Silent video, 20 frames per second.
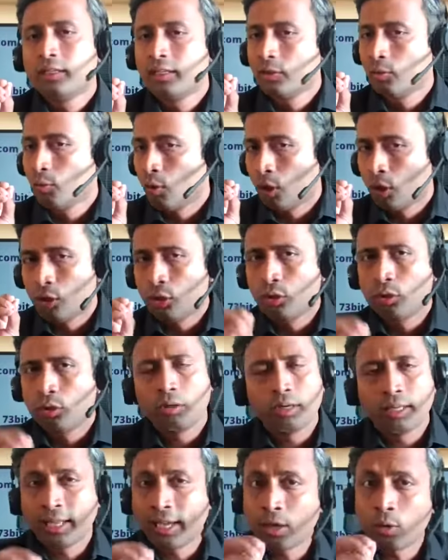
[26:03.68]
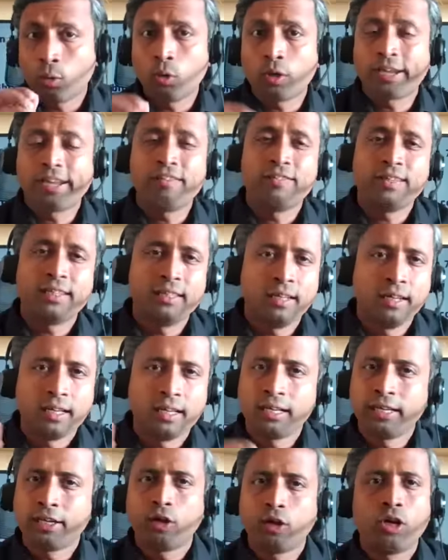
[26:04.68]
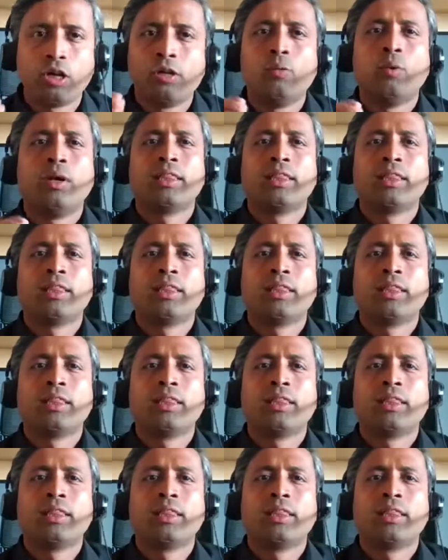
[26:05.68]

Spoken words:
They are okay with earning only